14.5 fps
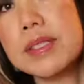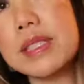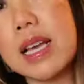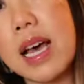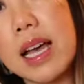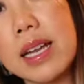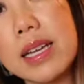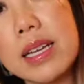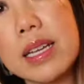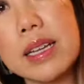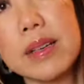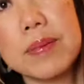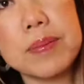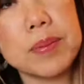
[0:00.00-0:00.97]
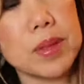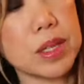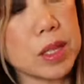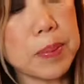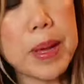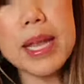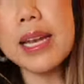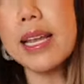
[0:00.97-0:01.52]
side,
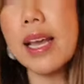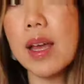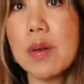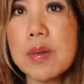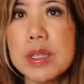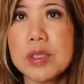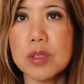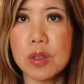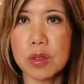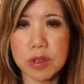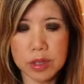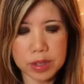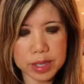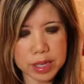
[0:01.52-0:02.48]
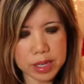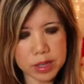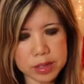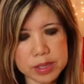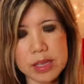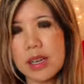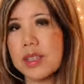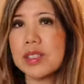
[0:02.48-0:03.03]
depending on which shoulder you're going to
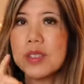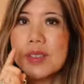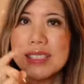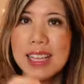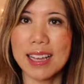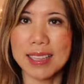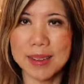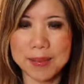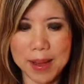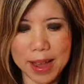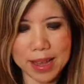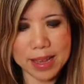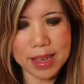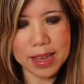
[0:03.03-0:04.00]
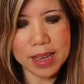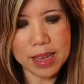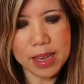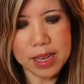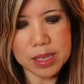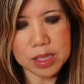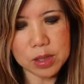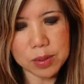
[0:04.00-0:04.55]
use, and I'll show you exactly why.
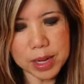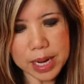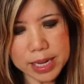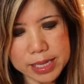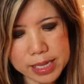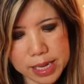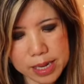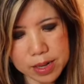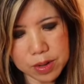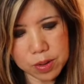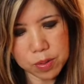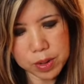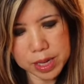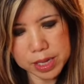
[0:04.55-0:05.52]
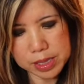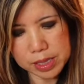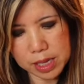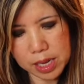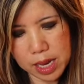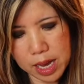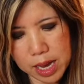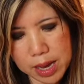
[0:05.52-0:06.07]
So what I did was
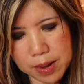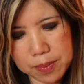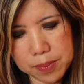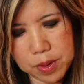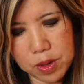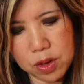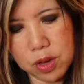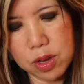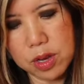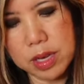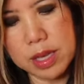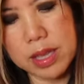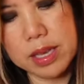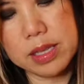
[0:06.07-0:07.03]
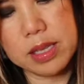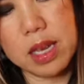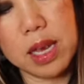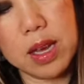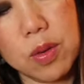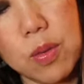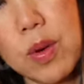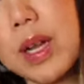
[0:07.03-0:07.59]
I hooked this
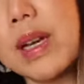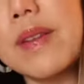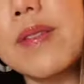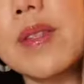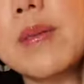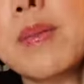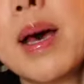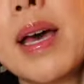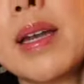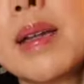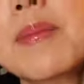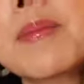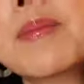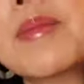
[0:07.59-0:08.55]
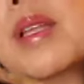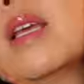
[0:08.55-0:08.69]
on one of the bottom